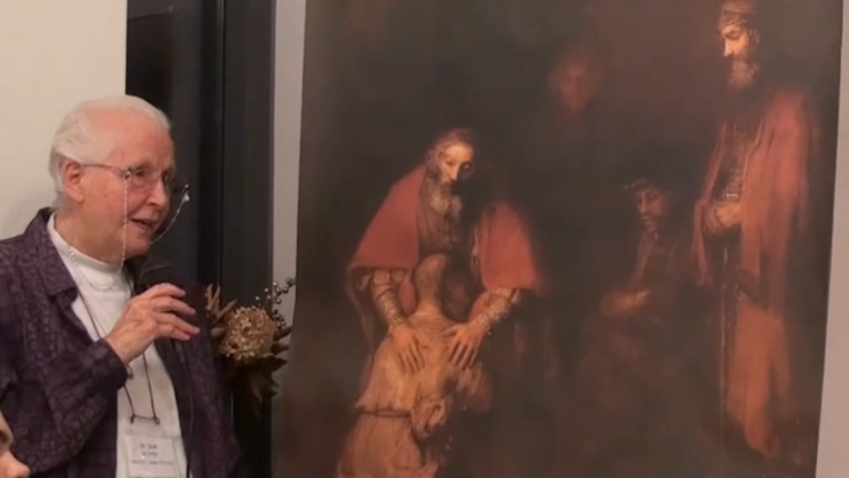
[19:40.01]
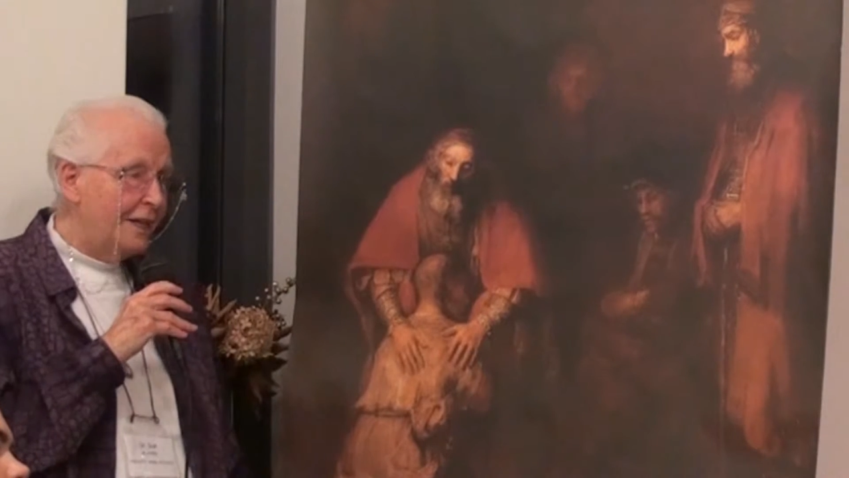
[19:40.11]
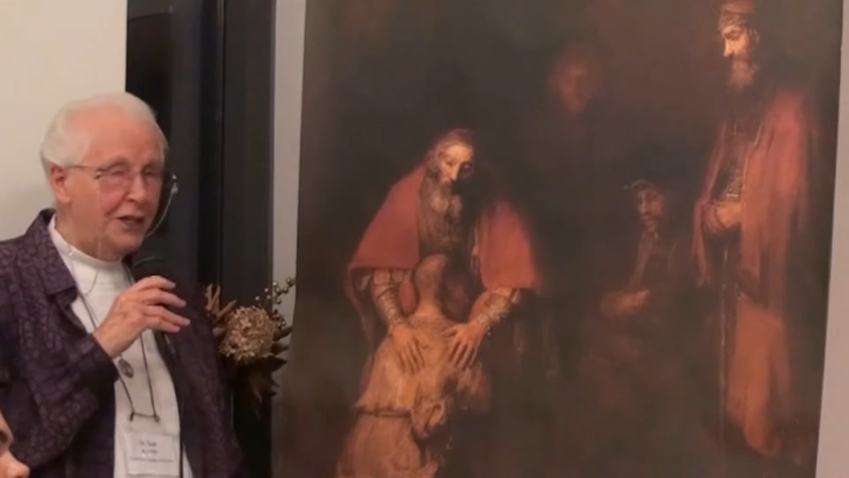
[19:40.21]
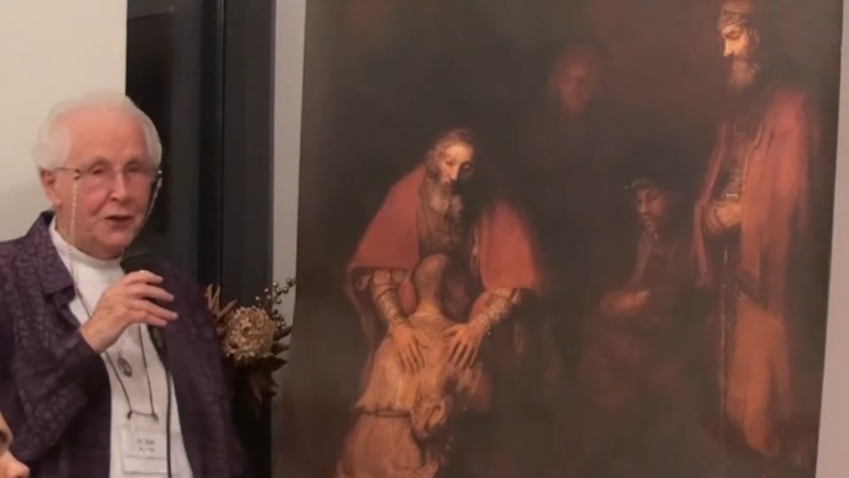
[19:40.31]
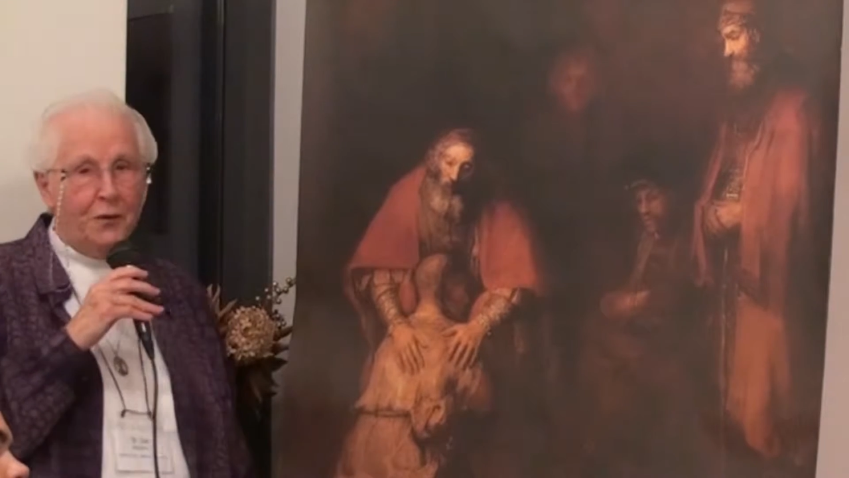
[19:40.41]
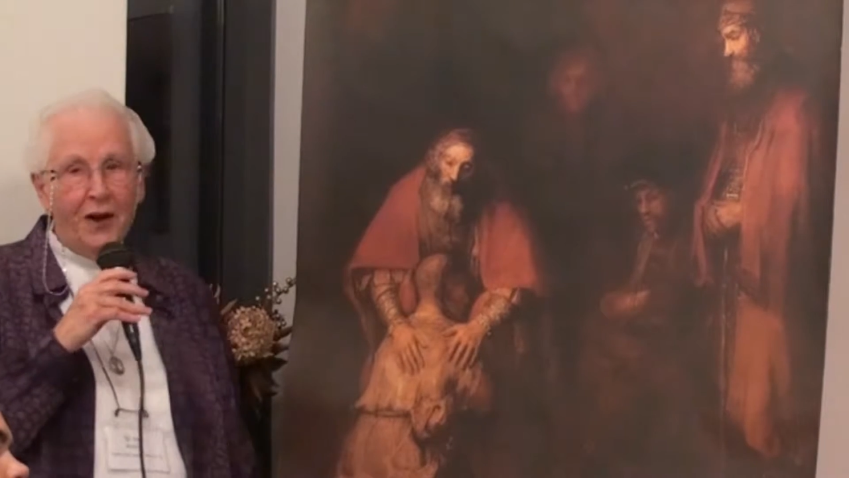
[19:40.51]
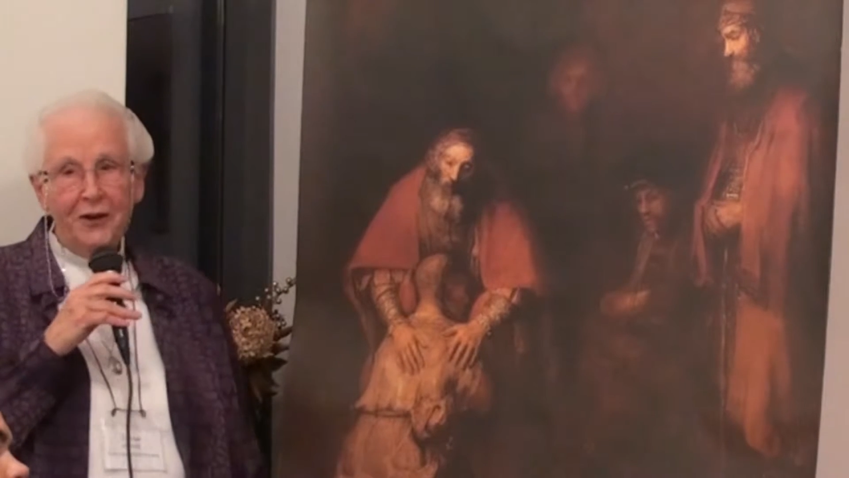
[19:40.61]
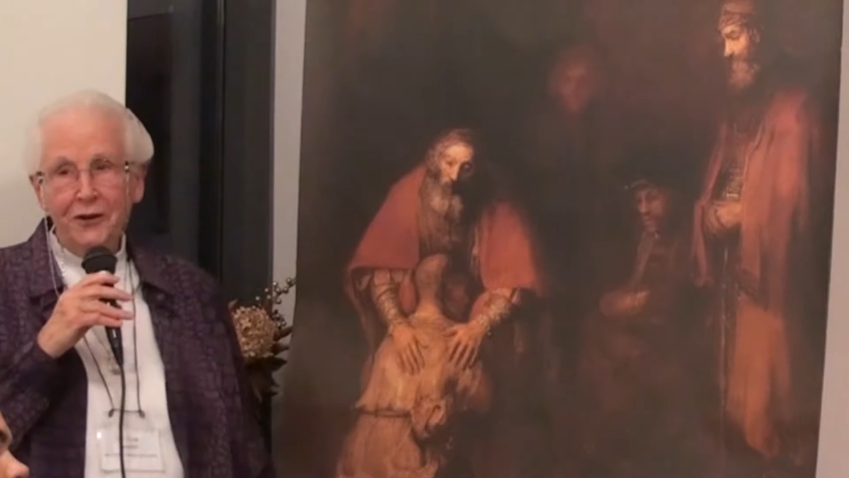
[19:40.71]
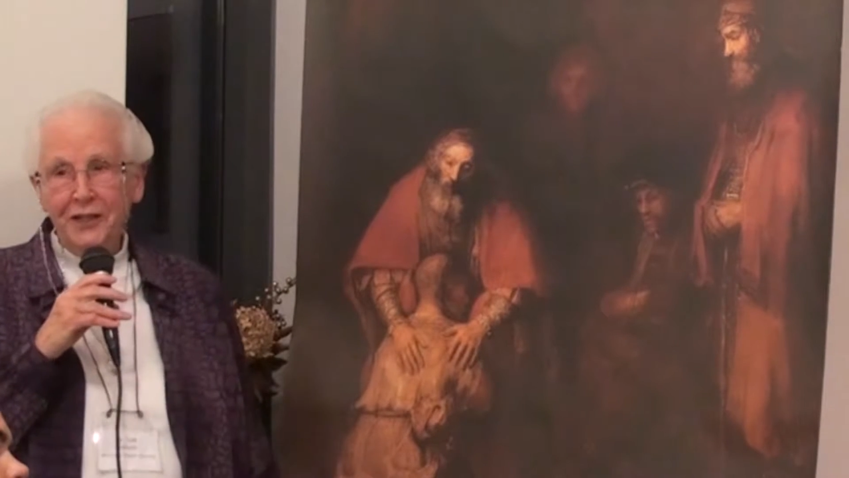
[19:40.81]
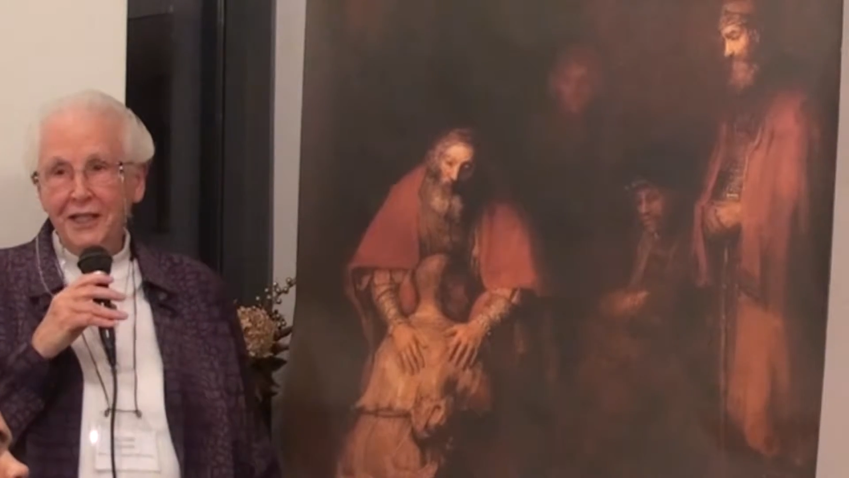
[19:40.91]
He
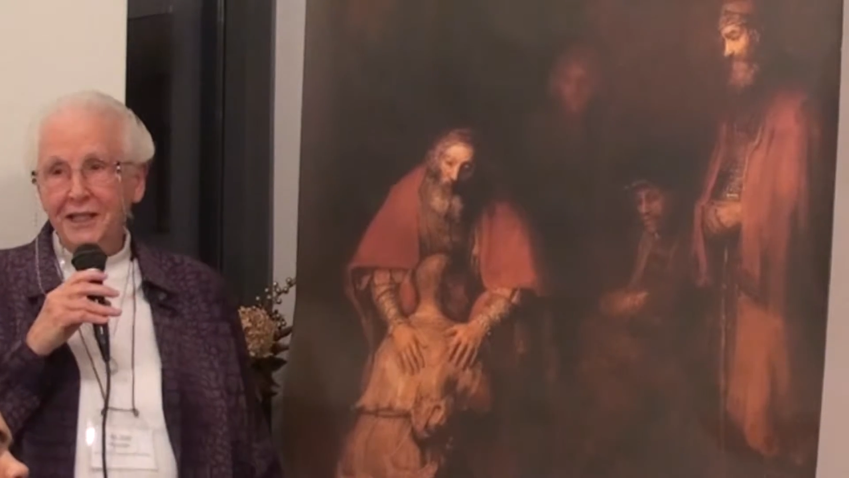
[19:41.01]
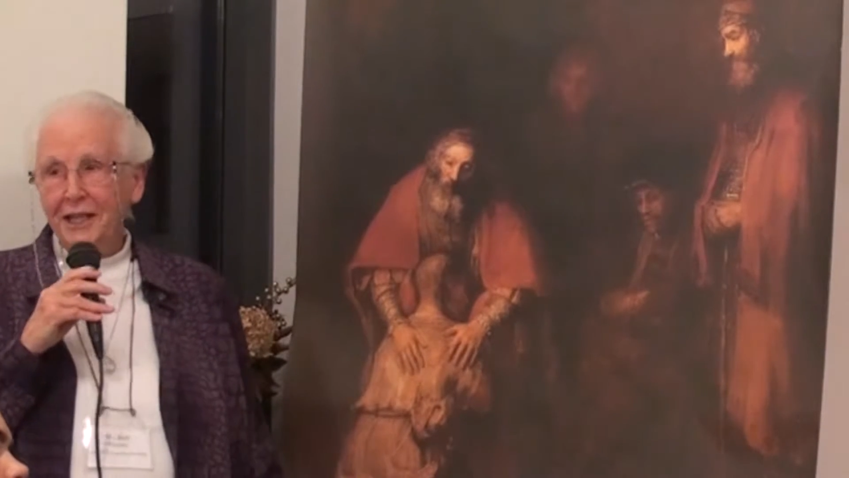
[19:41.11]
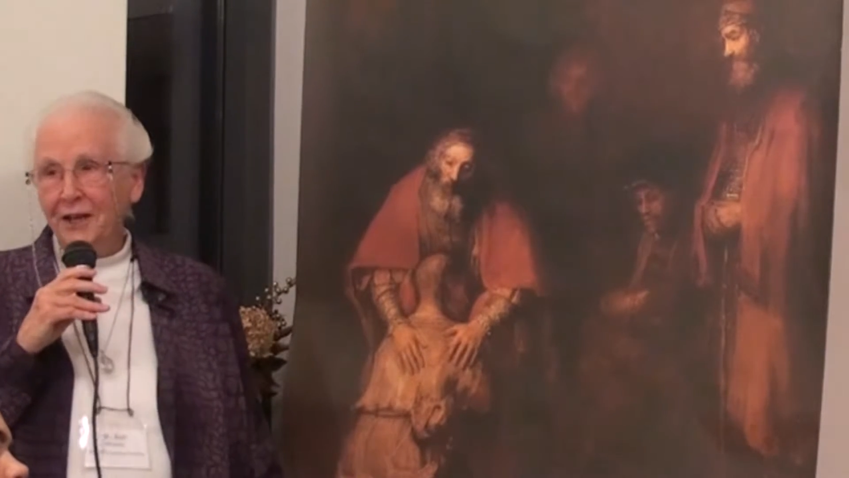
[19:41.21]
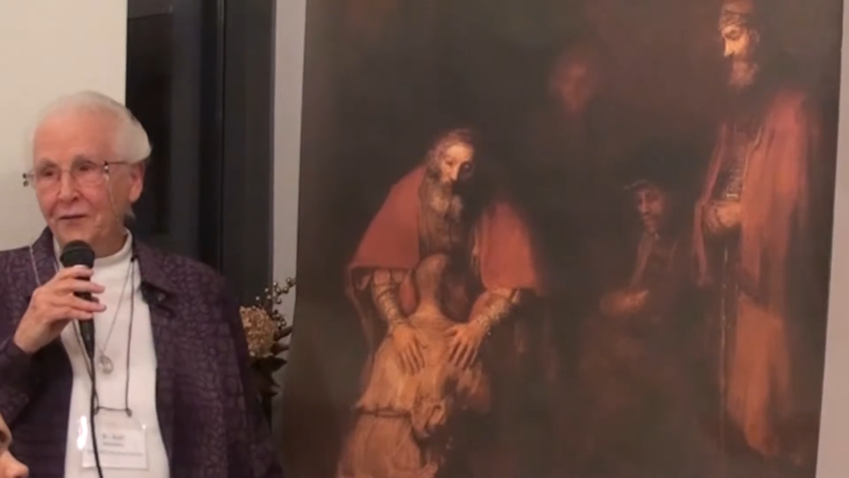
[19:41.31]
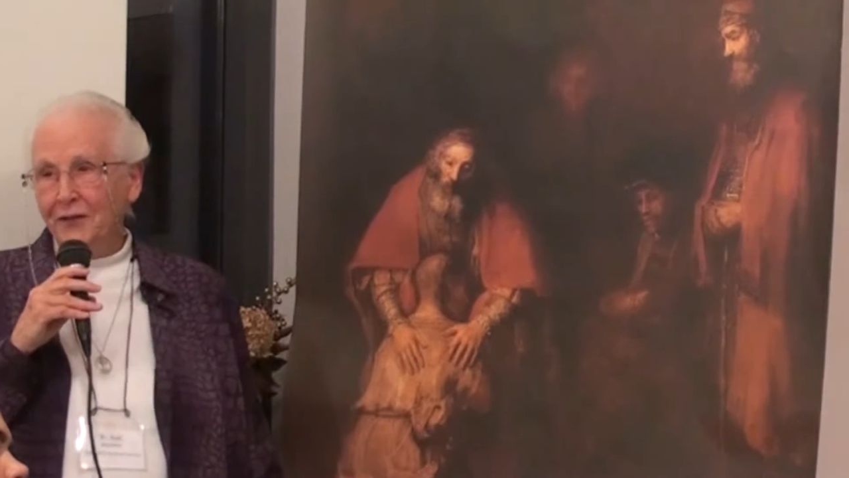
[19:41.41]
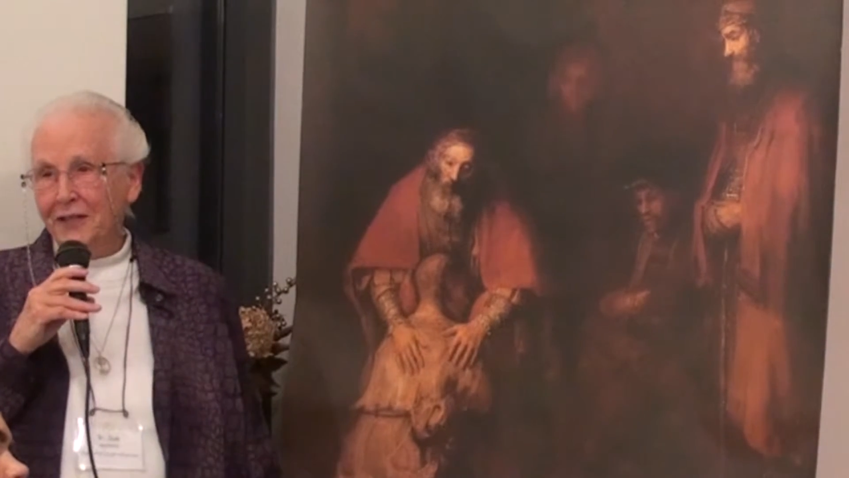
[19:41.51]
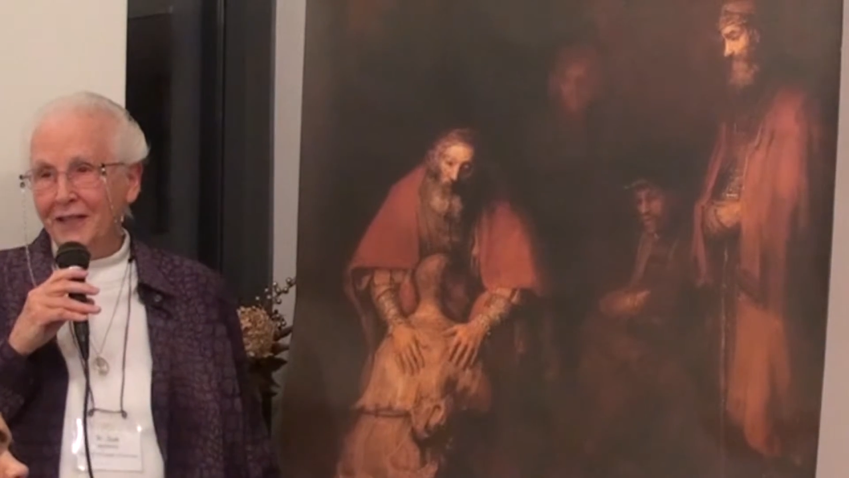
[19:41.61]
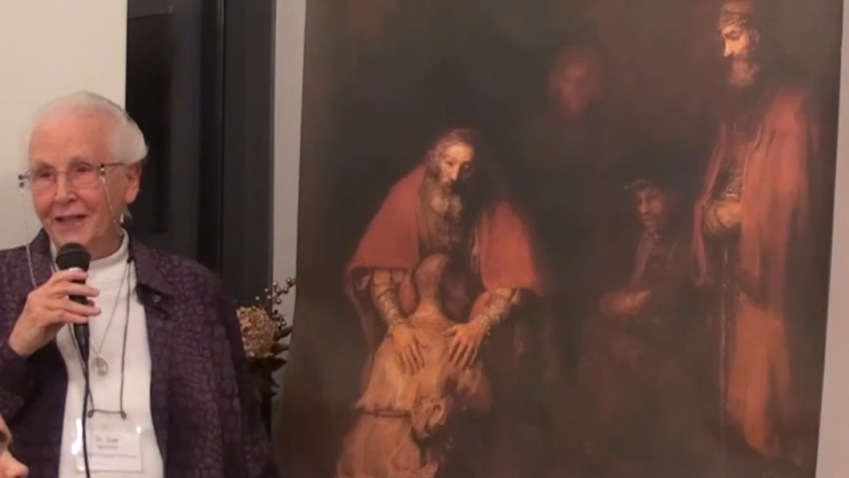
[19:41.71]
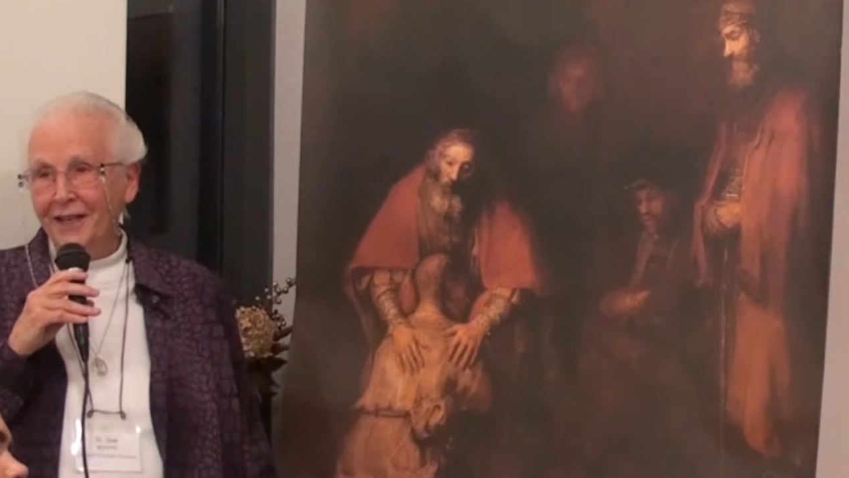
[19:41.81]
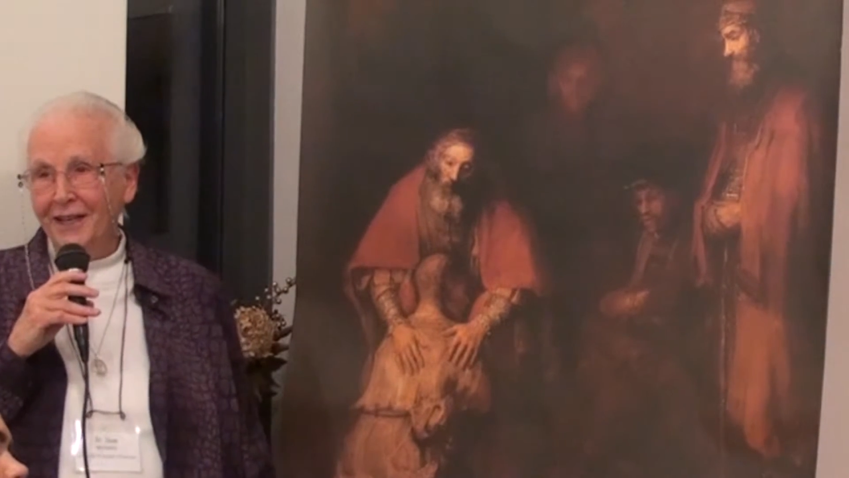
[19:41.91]
squanders his gifts.